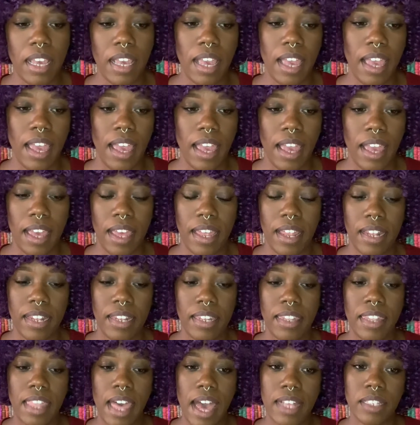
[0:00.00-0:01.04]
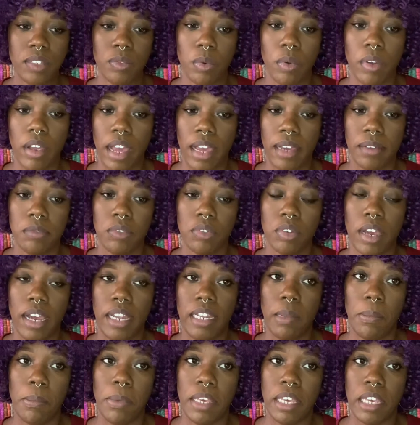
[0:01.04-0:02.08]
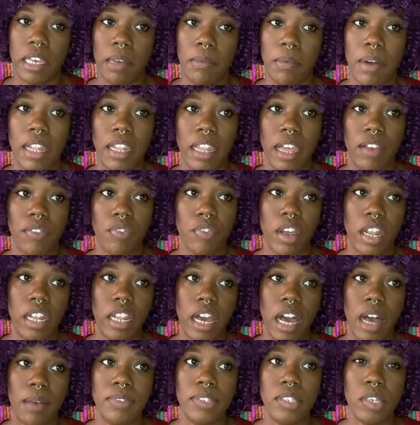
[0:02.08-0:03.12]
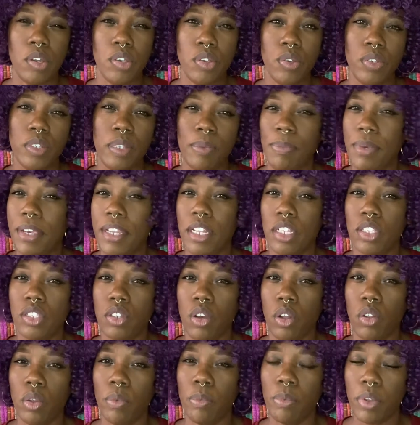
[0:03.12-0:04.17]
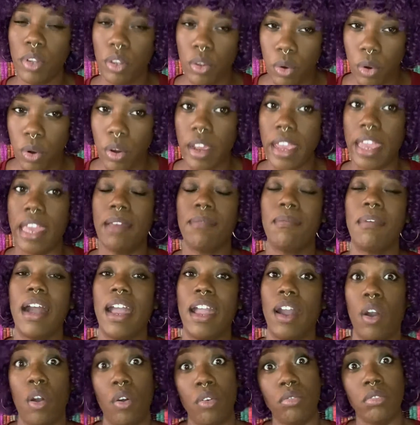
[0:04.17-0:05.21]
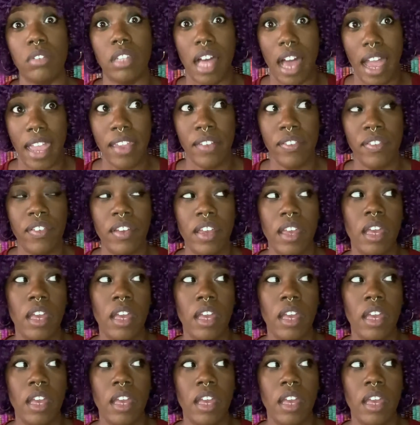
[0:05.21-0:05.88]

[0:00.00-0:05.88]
And that's where I'm trying to be in my life right now. I'm so used to being a solopreneur in my own life